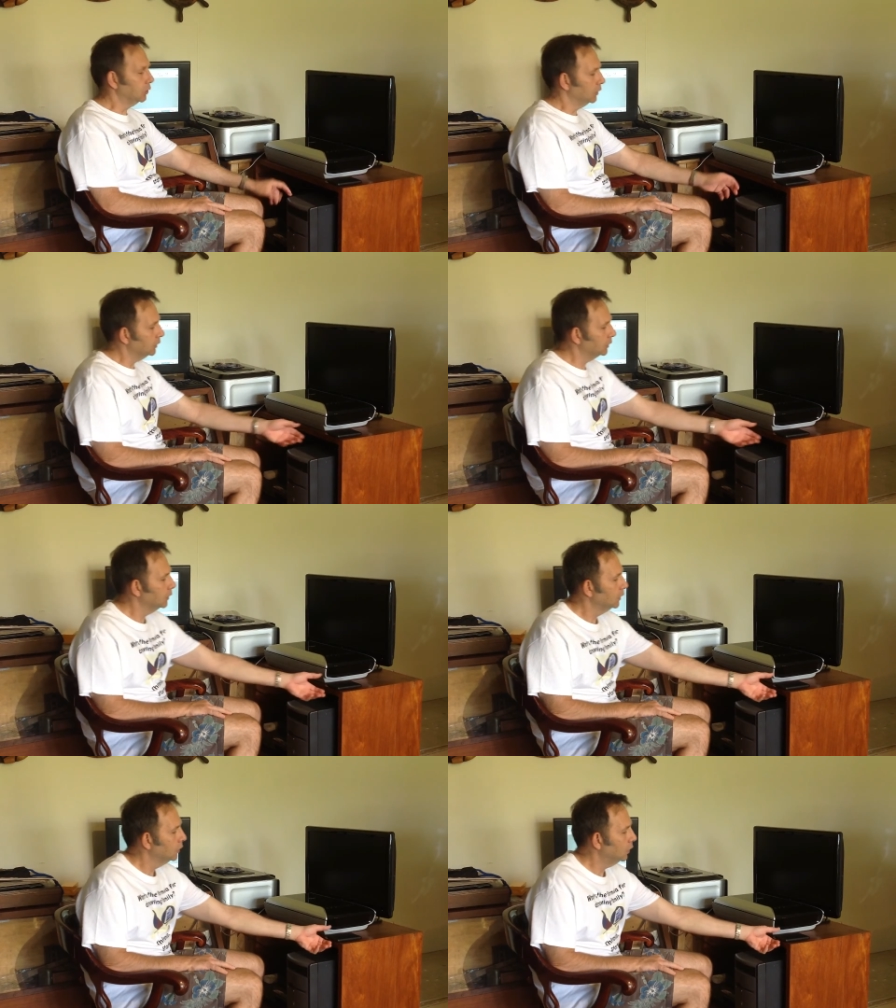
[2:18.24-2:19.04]

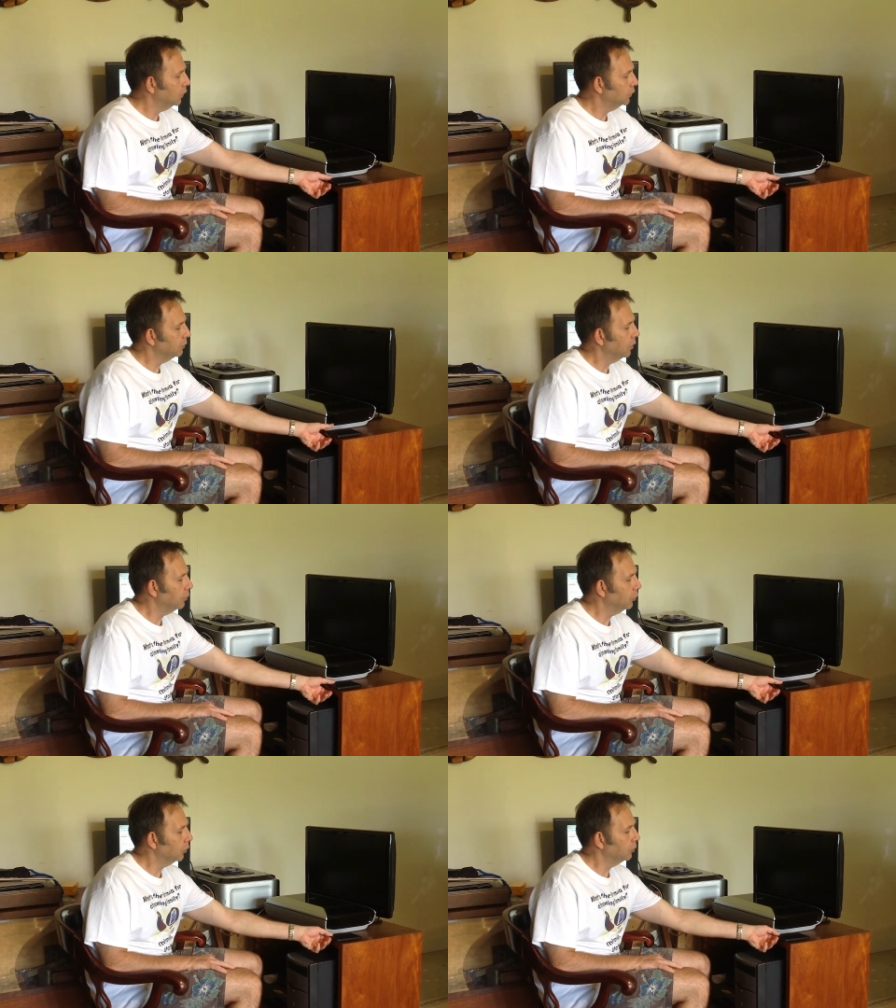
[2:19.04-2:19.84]
images onto
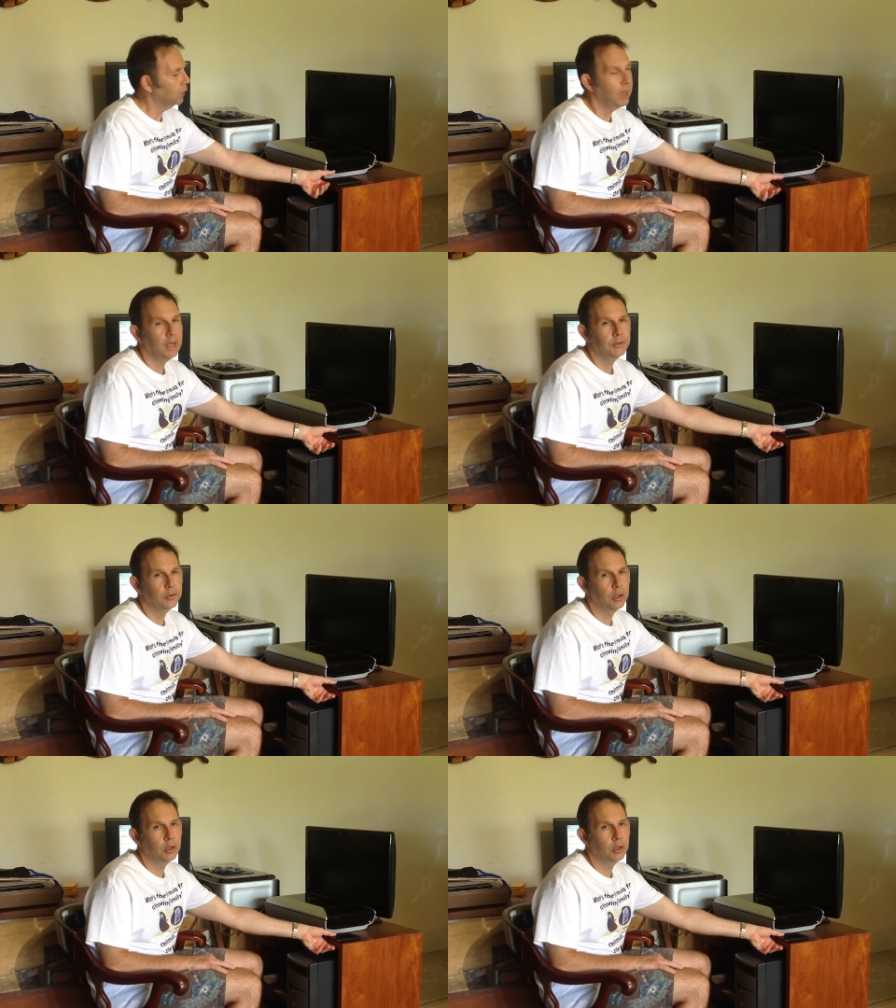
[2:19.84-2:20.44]
my portable hard